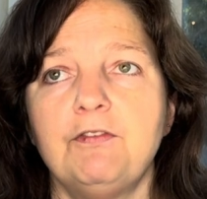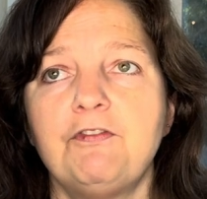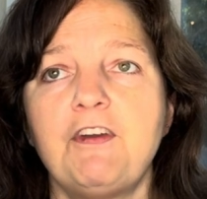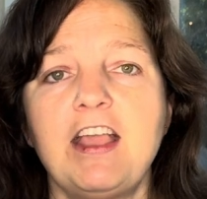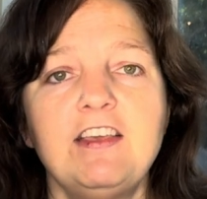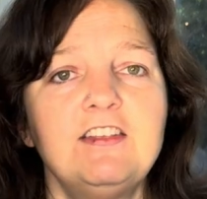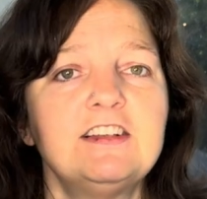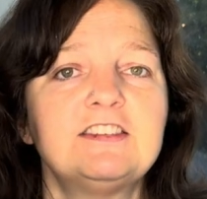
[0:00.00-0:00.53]

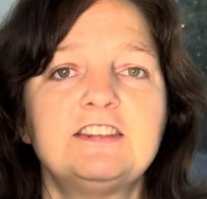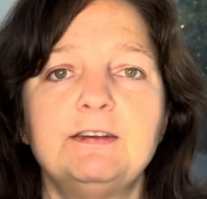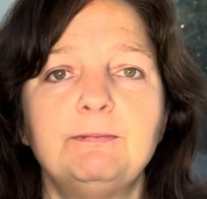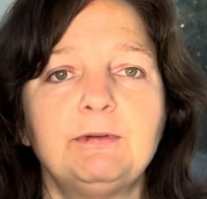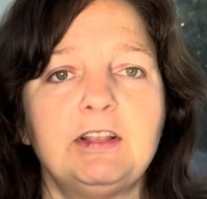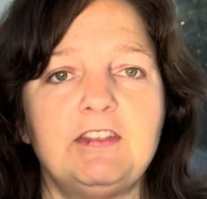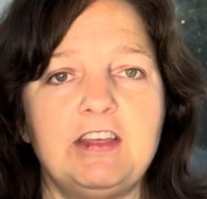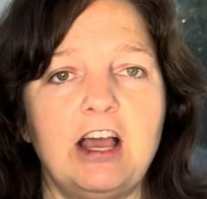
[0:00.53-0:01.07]
is
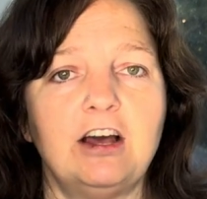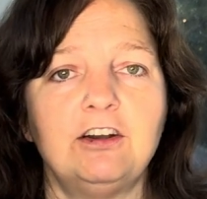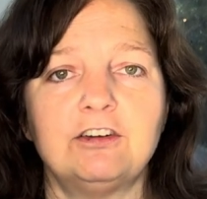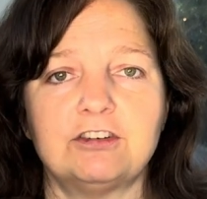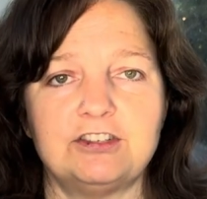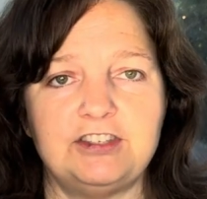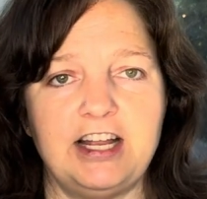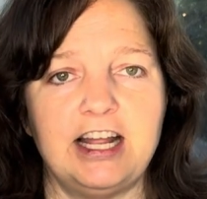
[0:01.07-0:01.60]
simply the
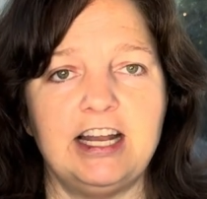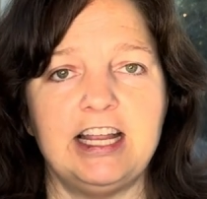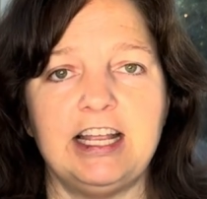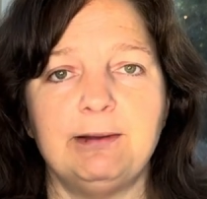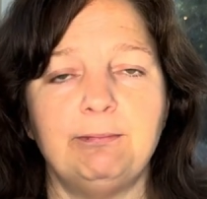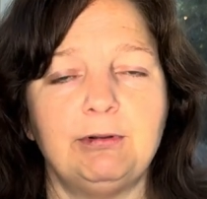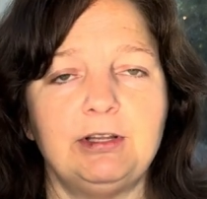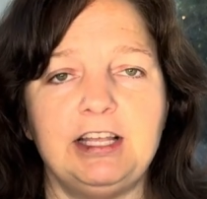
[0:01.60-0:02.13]
understanding
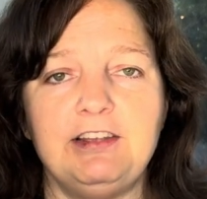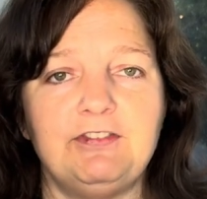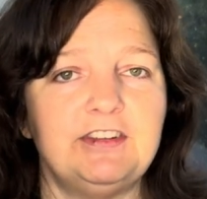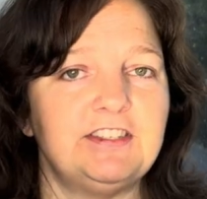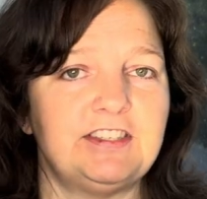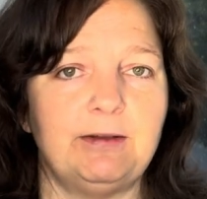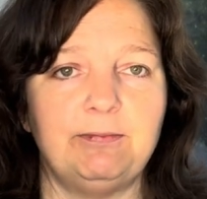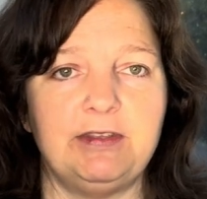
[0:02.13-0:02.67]
and belief
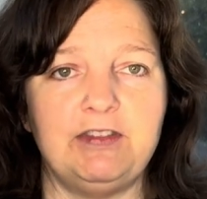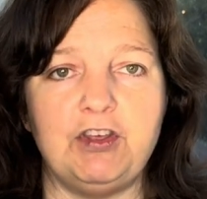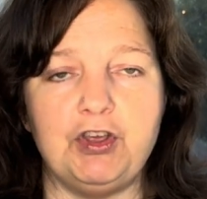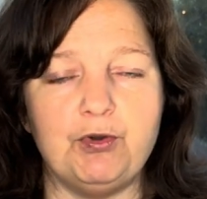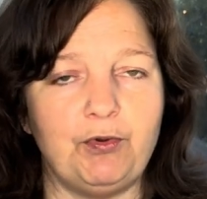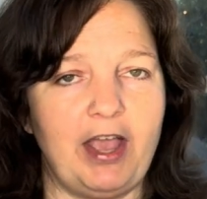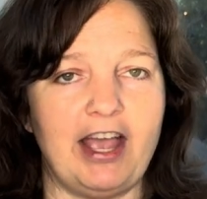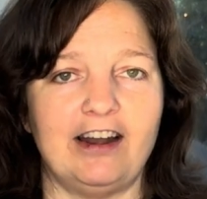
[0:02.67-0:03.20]
in something that
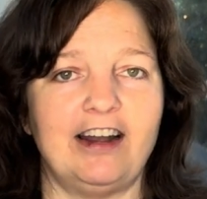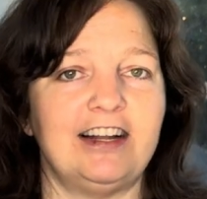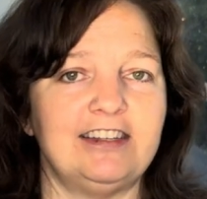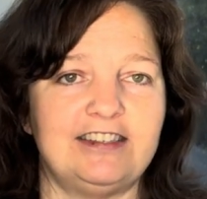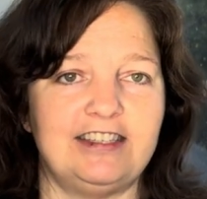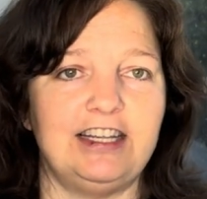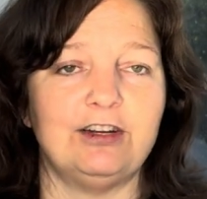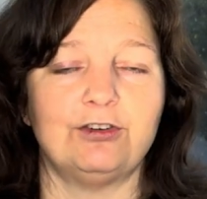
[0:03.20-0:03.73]
you cannot
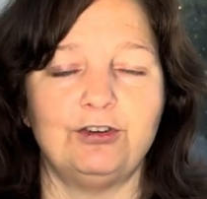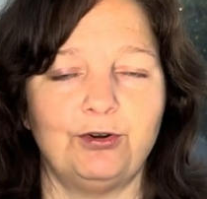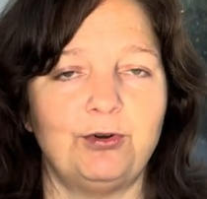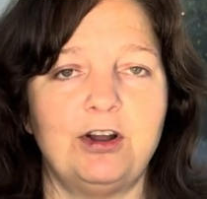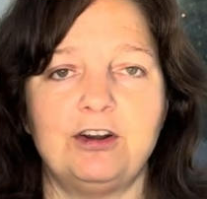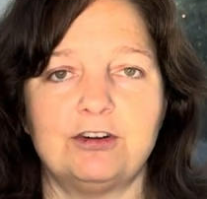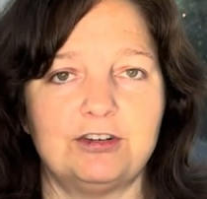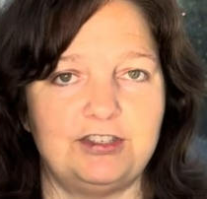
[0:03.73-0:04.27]
see or don't
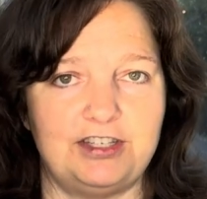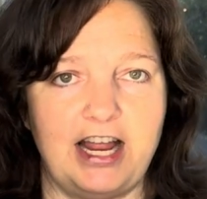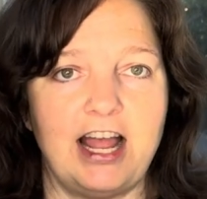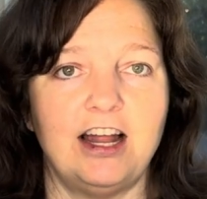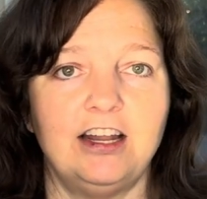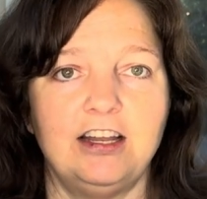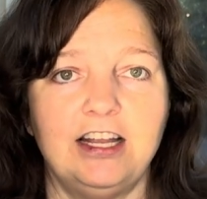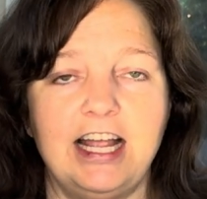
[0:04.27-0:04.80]

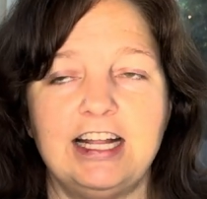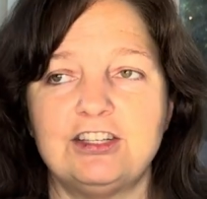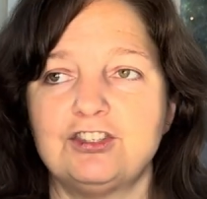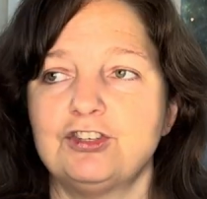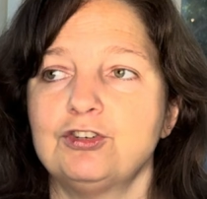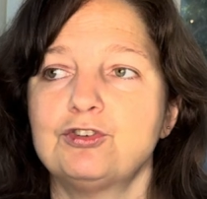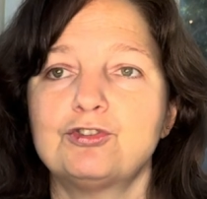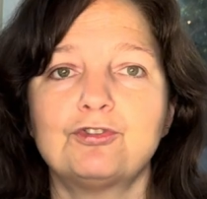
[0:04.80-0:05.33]
understand.
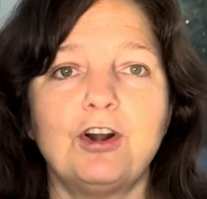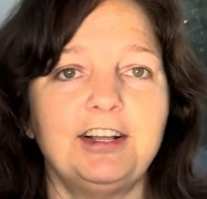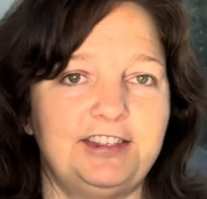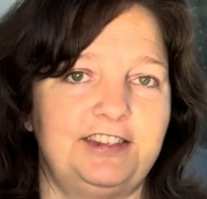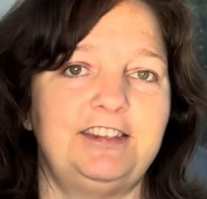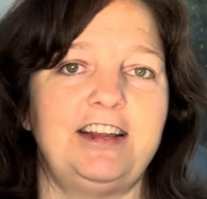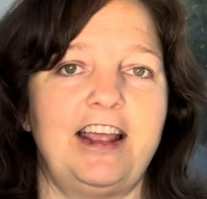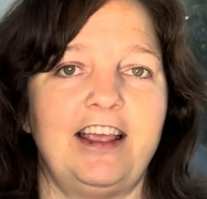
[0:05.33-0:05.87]
It's
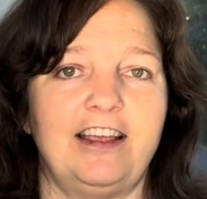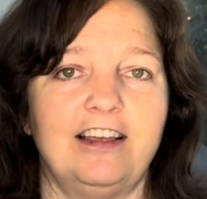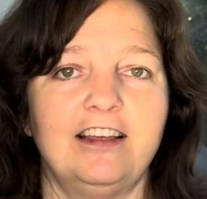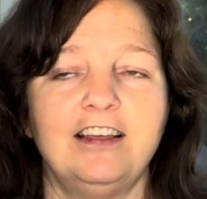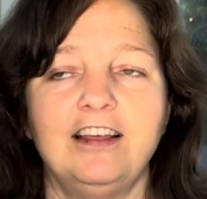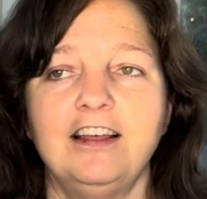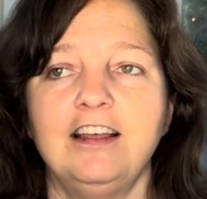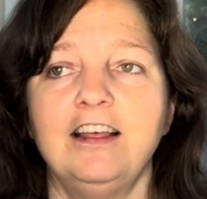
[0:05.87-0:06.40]
trusting
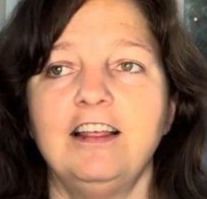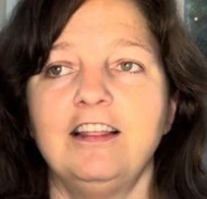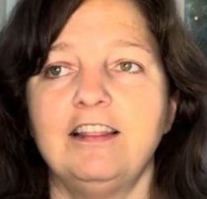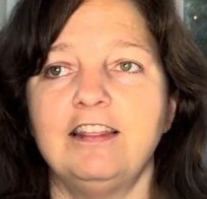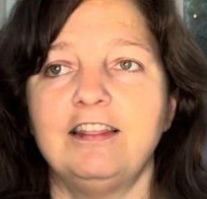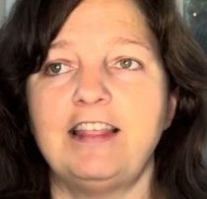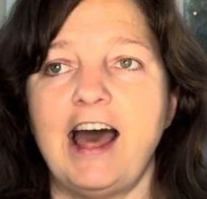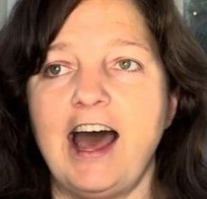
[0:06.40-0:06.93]

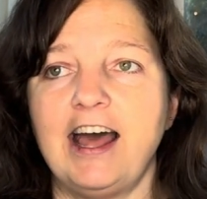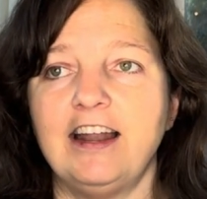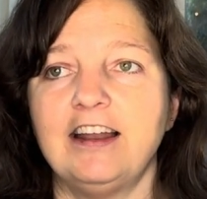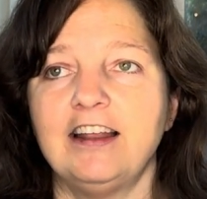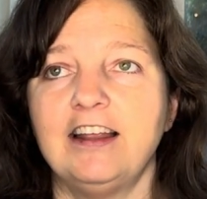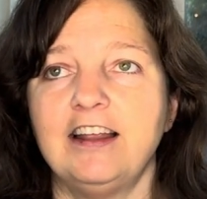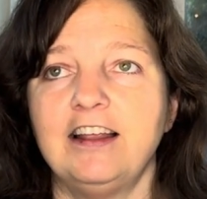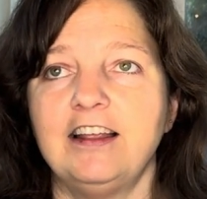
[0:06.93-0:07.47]
that
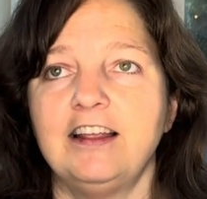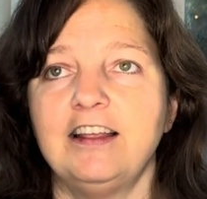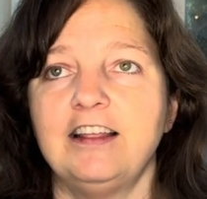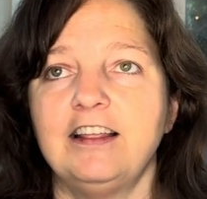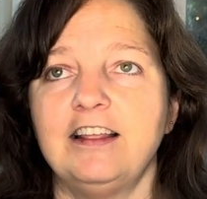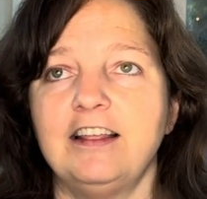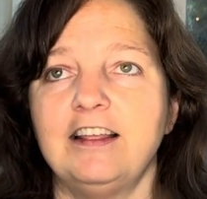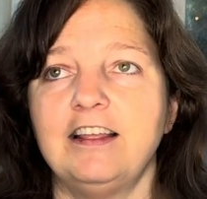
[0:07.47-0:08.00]

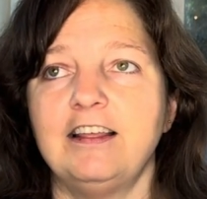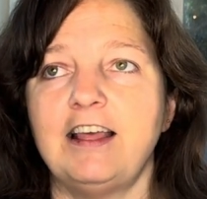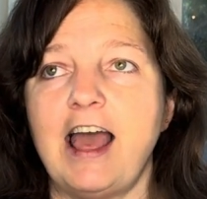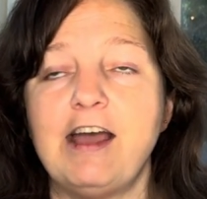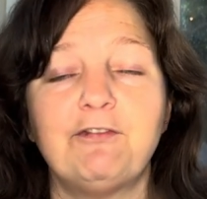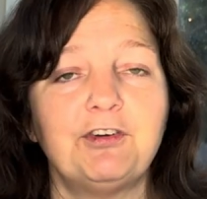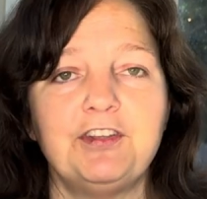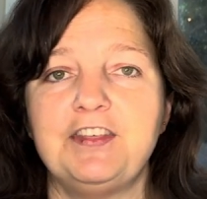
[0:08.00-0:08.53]

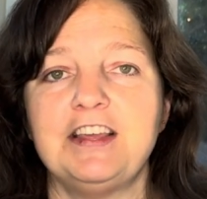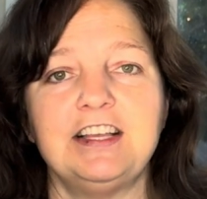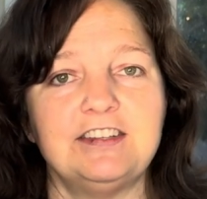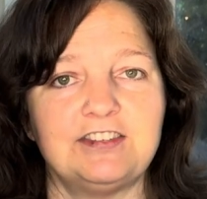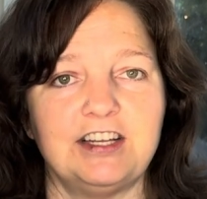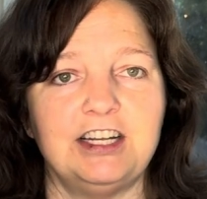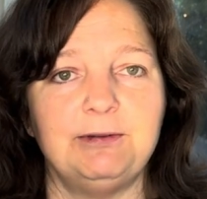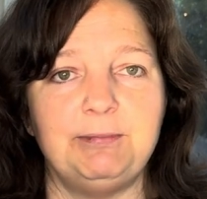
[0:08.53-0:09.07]
everything
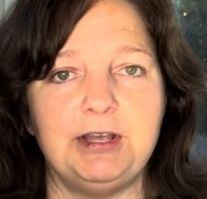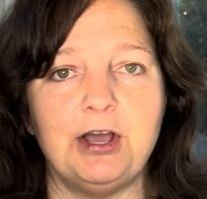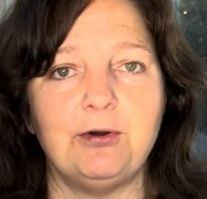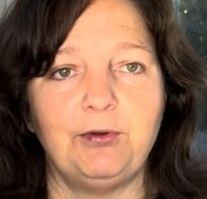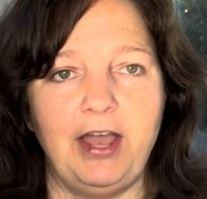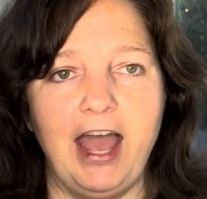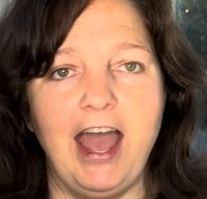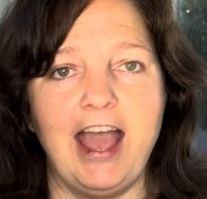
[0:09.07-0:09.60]
is going to be
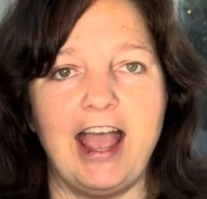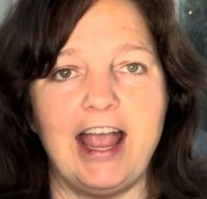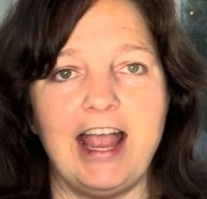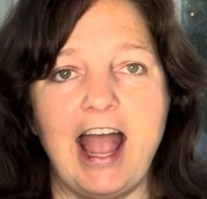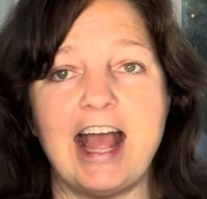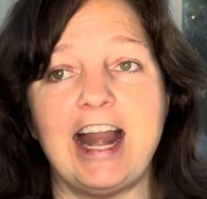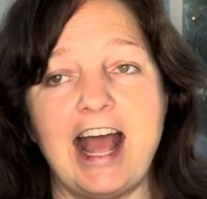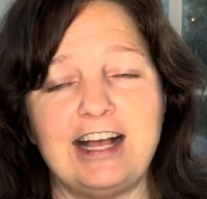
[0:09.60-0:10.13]
okay,
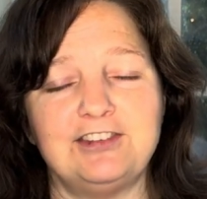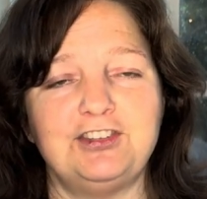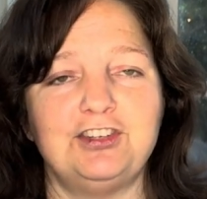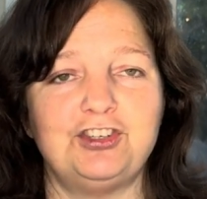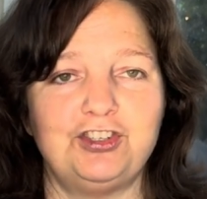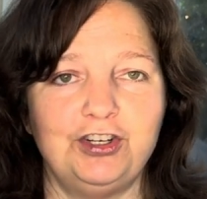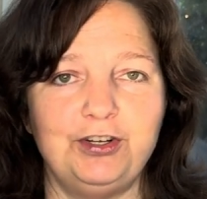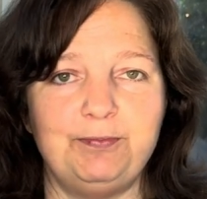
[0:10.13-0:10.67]
and as it
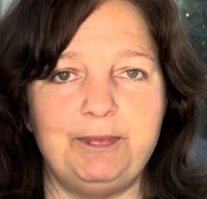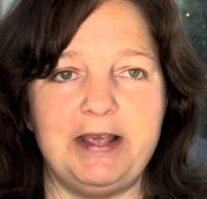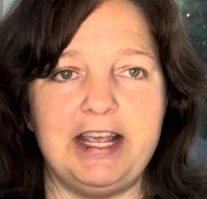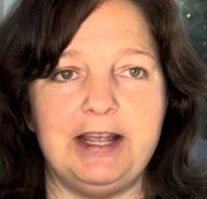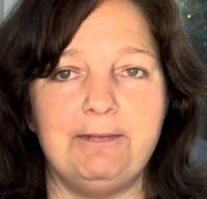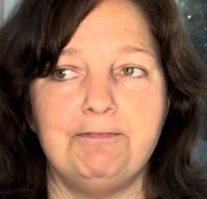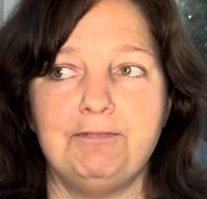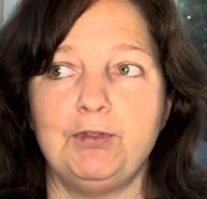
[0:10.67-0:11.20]
should
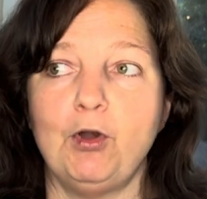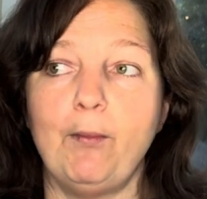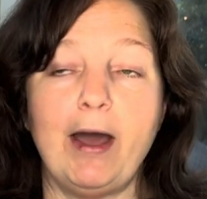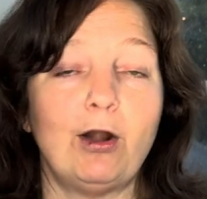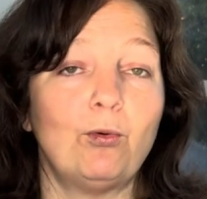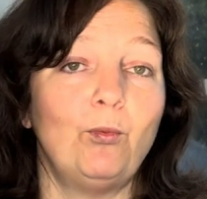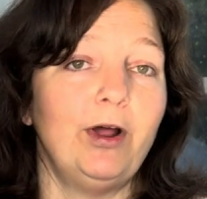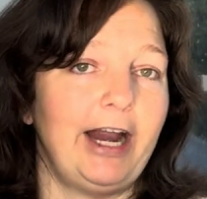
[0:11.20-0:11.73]
be, no
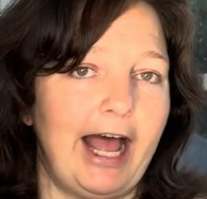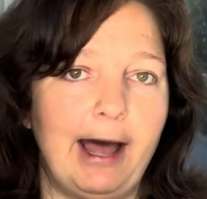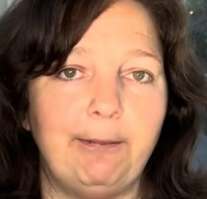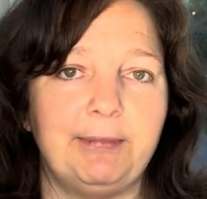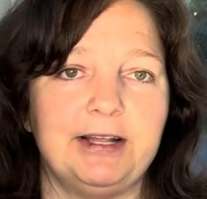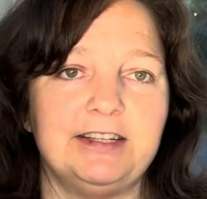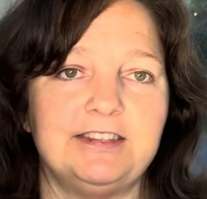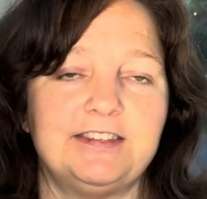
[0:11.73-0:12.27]
matter what
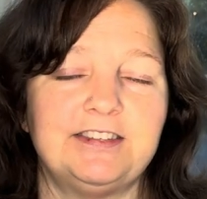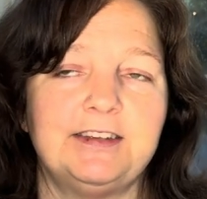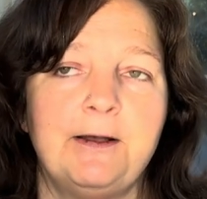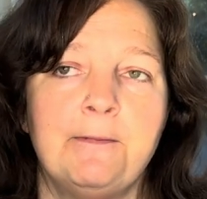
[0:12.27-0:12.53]
happens.